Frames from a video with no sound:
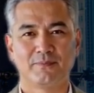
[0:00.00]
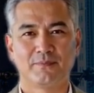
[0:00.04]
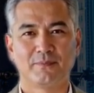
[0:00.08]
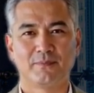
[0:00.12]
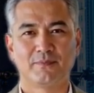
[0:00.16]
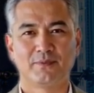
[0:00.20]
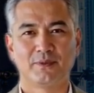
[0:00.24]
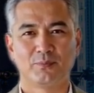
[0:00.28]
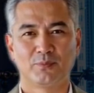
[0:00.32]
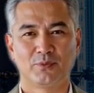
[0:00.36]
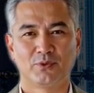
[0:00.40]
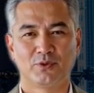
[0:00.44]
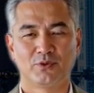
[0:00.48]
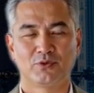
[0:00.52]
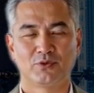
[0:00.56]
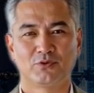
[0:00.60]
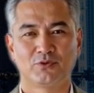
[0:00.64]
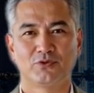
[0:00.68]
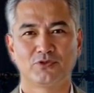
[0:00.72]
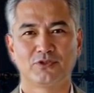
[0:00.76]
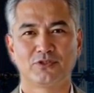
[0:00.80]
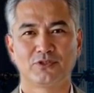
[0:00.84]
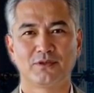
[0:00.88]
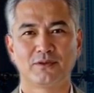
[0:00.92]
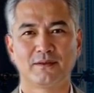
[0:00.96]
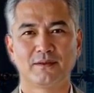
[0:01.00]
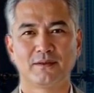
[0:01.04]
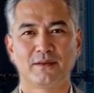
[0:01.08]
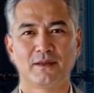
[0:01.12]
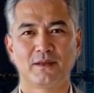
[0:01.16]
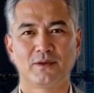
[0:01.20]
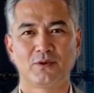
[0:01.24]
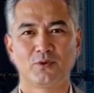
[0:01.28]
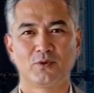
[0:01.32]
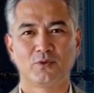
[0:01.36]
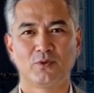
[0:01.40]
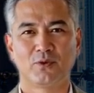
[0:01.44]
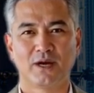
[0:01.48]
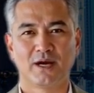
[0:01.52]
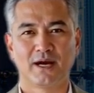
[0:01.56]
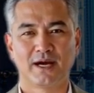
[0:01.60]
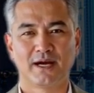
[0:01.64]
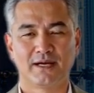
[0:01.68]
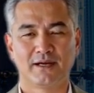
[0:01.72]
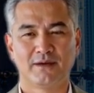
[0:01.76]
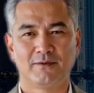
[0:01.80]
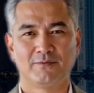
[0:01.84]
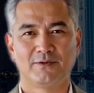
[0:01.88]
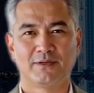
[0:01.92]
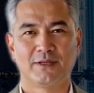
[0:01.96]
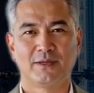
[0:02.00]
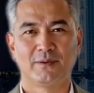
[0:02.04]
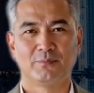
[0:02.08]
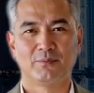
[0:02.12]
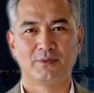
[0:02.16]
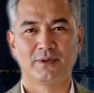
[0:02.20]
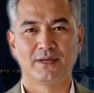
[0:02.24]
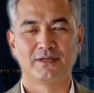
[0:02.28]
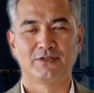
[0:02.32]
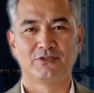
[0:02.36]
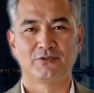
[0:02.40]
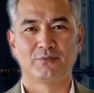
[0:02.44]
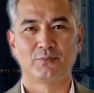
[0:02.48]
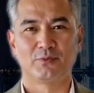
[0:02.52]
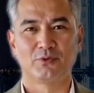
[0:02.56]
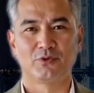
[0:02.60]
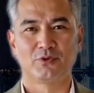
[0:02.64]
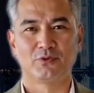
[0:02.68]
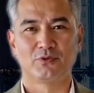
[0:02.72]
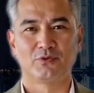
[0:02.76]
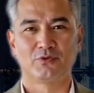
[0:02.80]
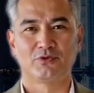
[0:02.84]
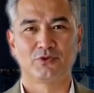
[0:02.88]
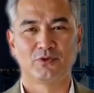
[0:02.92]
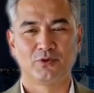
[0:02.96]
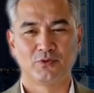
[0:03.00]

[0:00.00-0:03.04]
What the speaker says: The blues, a cry of the oppressed blues,